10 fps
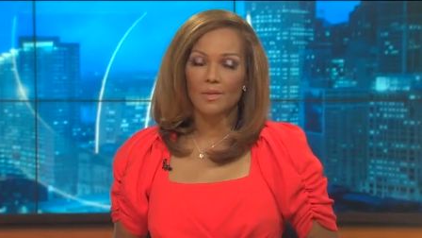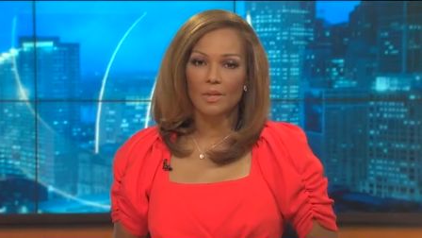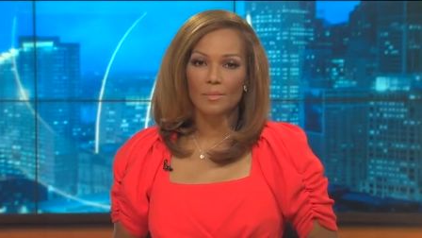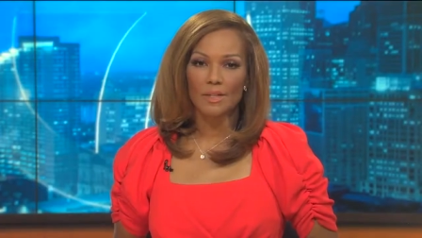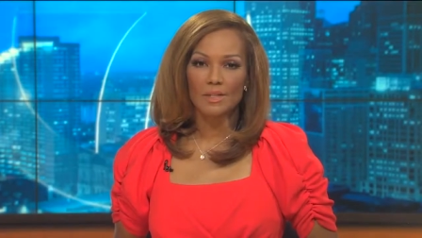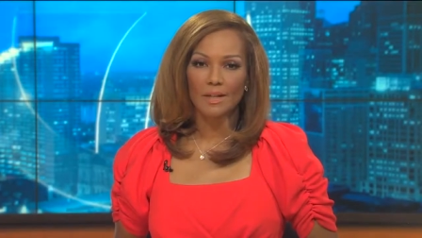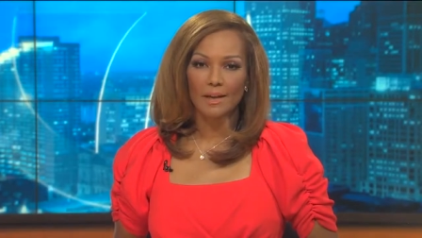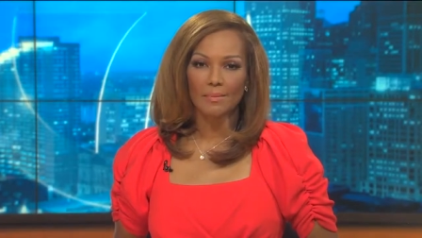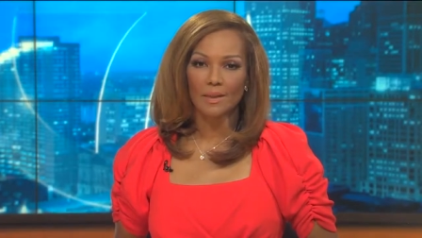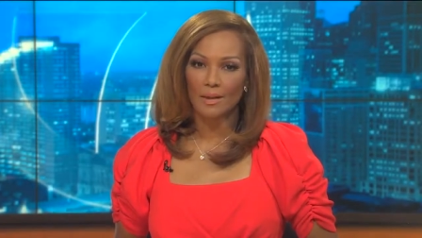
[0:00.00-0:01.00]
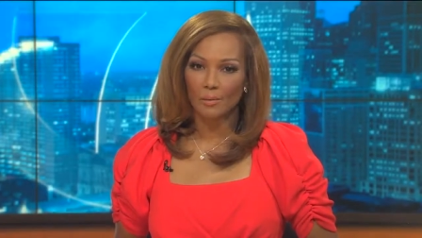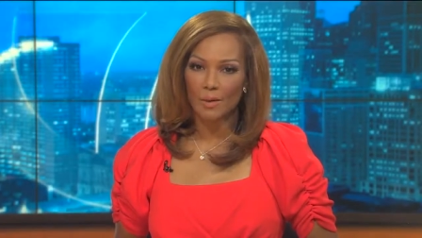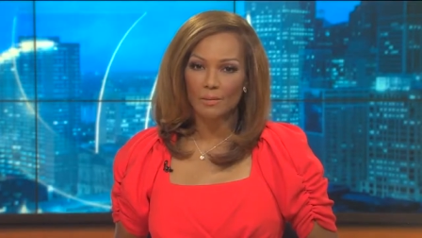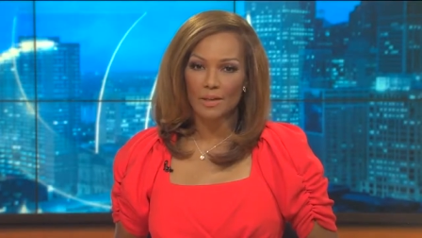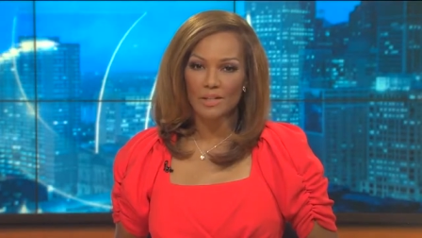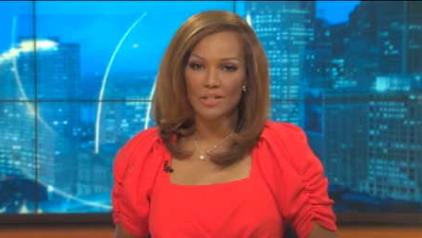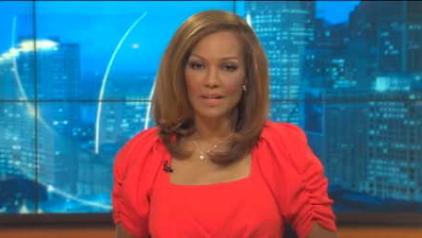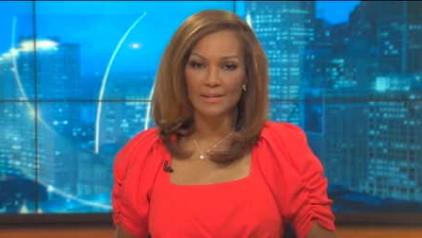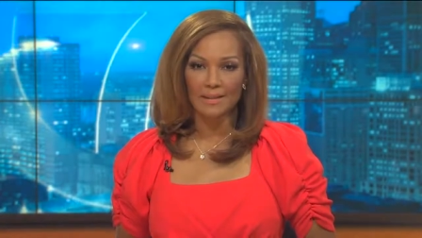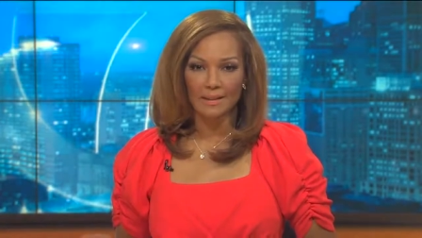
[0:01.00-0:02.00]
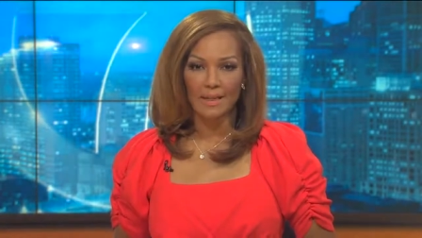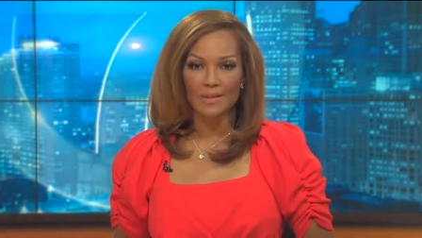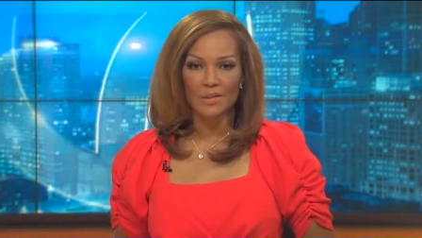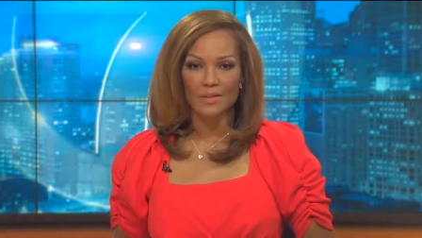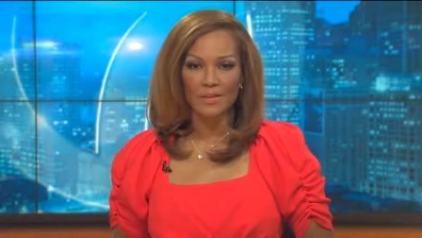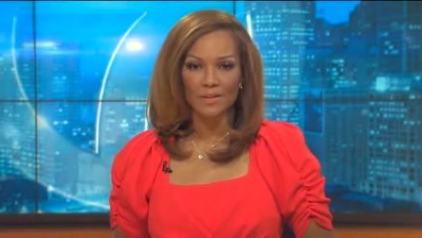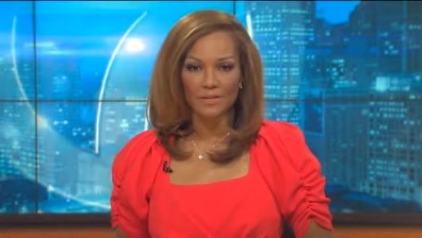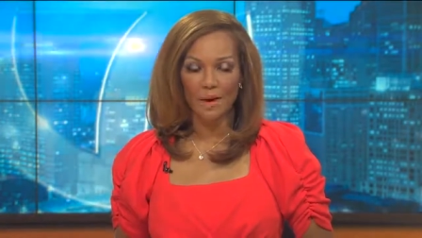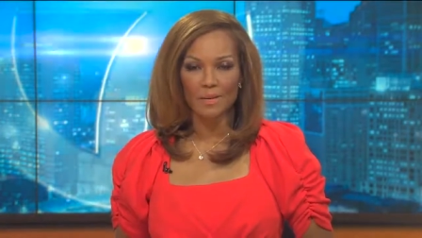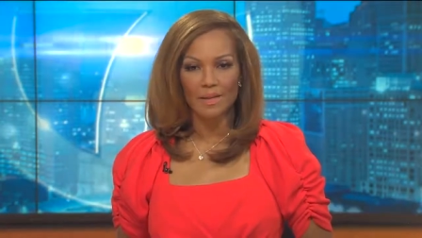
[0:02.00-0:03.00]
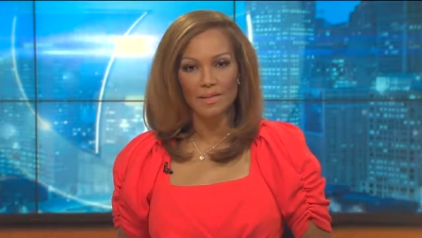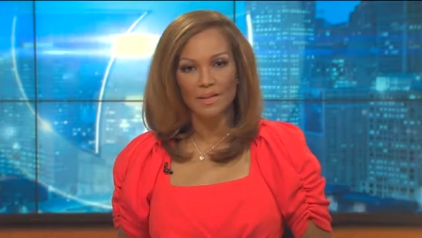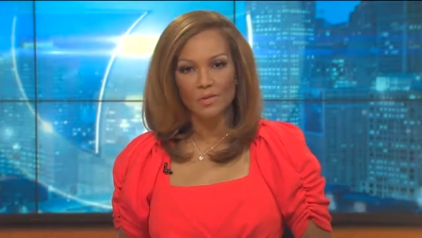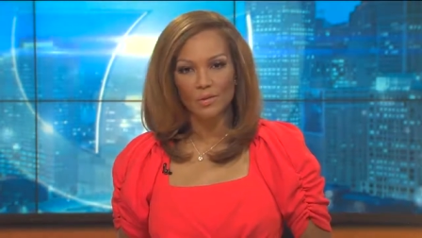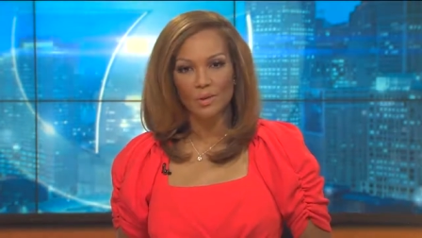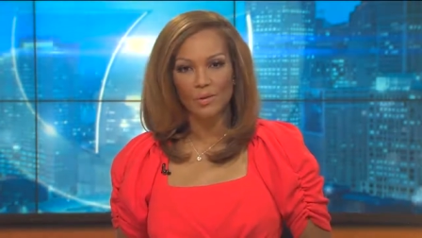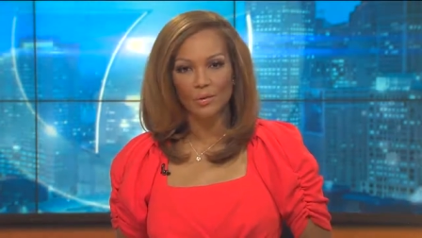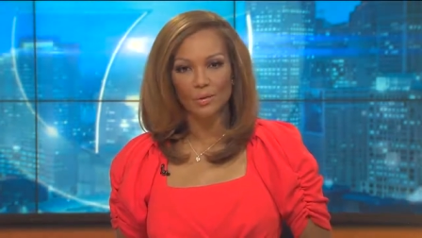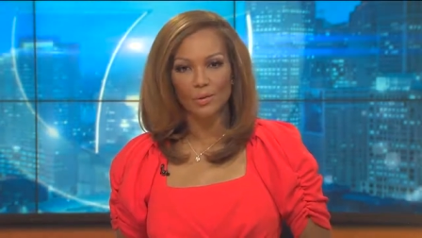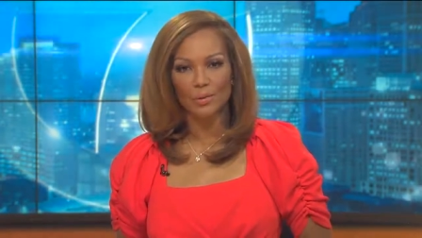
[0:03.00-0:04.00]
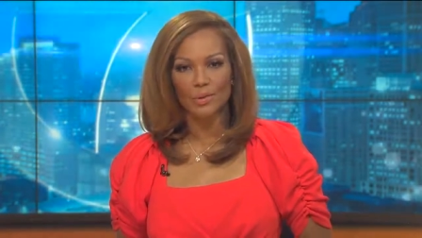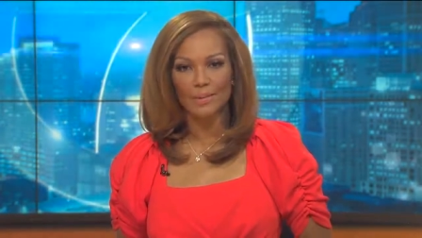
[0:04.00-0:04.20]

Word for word: you so much, Simon. Now, we reached out to Clarenceville, Farmington, and Troy schools